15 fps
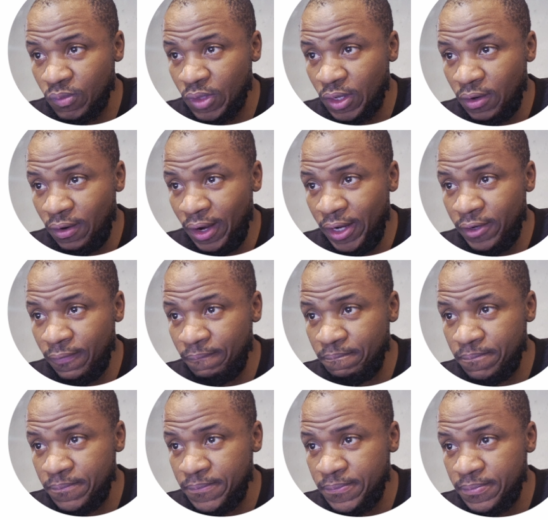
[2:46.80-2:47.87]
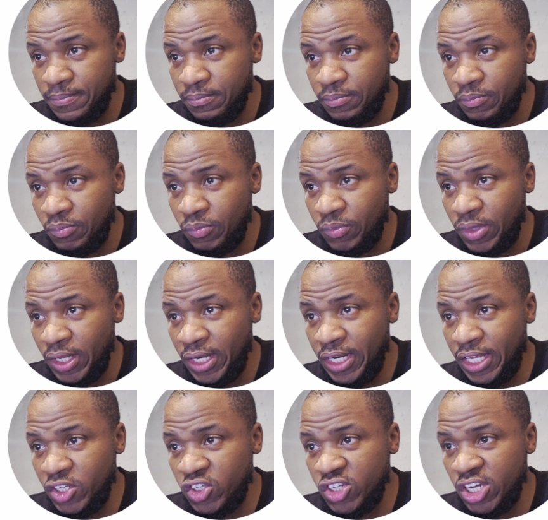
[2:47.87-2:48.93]
right? And
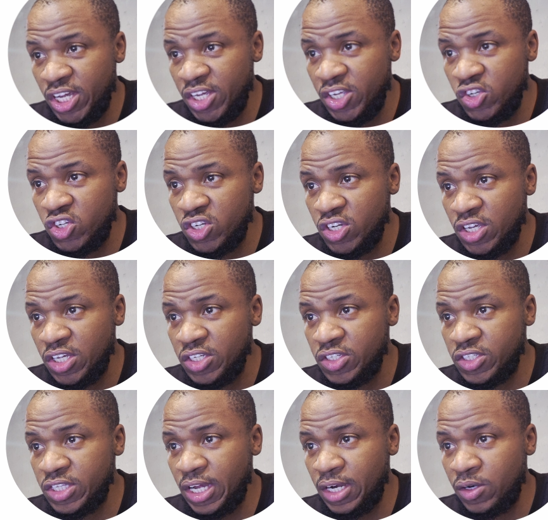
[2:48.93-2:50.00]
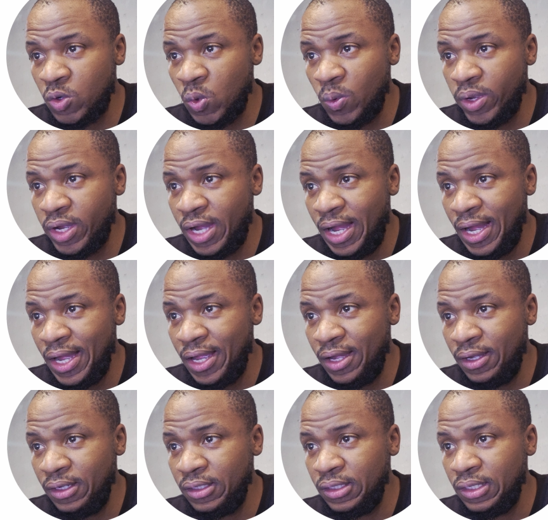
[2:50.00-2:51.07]
then change, start going higher
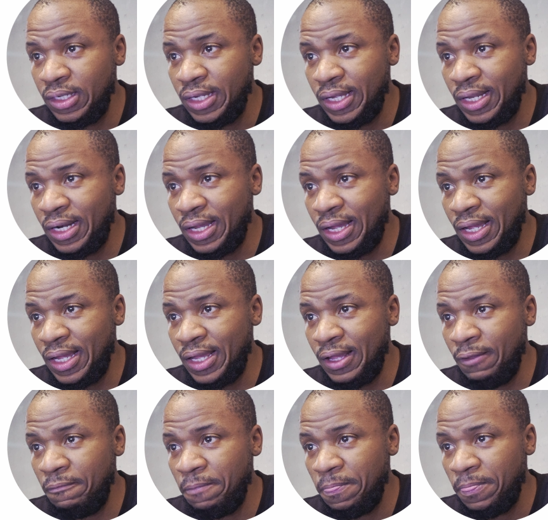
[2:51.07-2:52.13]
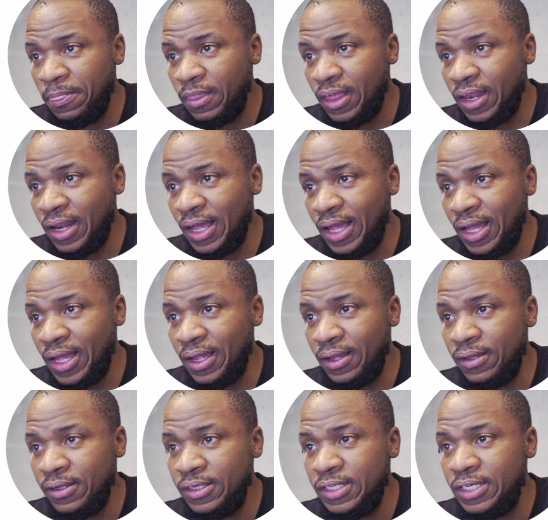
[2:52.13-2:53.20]
and higher and higher,
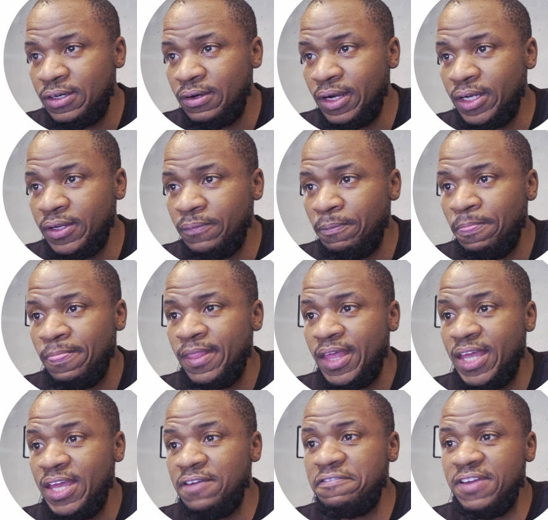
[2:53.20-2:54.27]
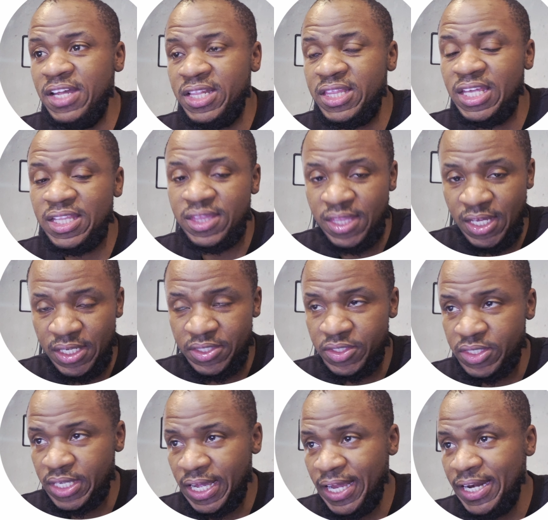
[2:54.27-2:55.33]
right? If it did this
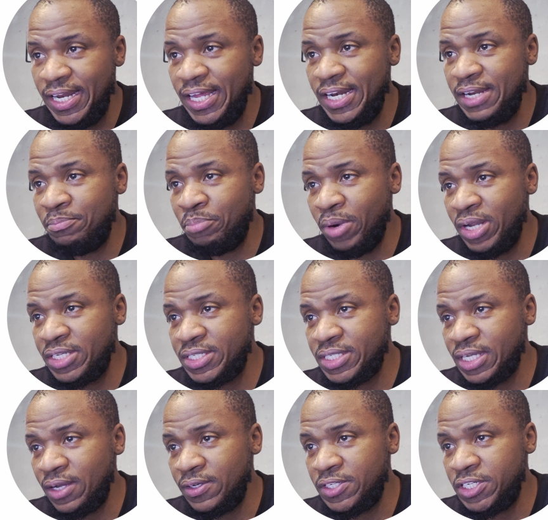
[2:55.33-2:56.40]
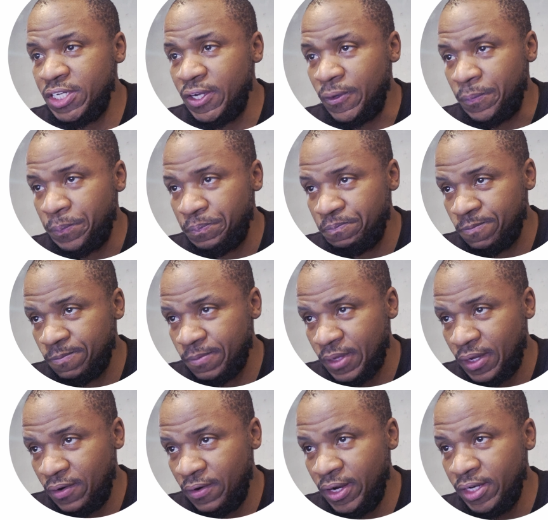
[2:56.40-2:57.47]
and then it breaks out here,
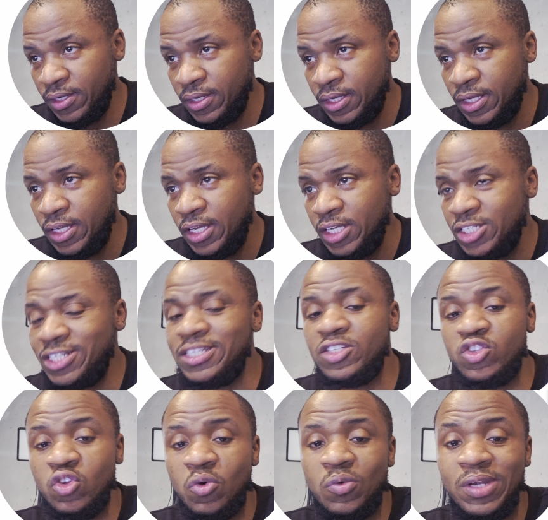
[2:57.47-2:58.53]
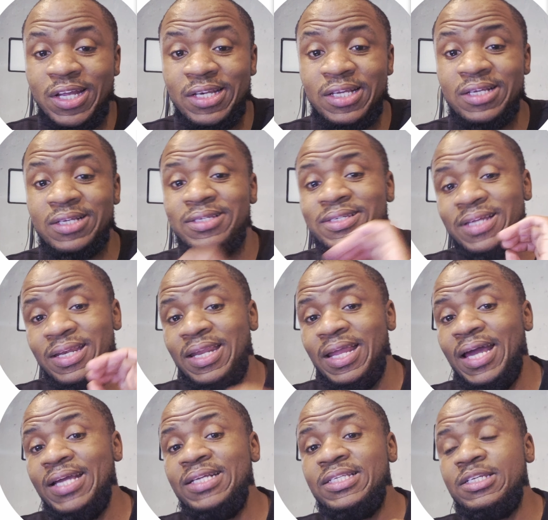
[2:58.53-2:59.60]
right? Just know that there is a
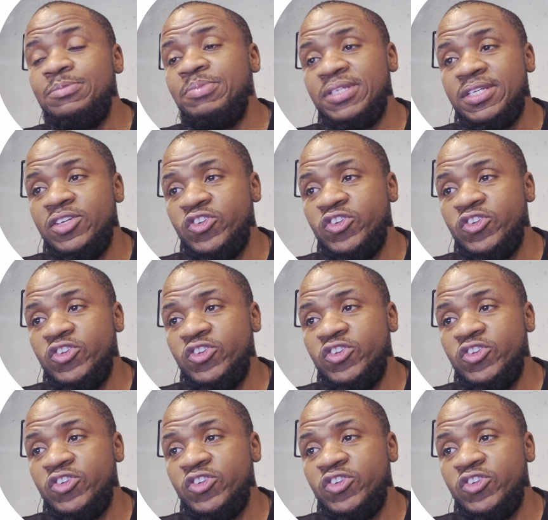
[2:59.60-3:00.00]
90%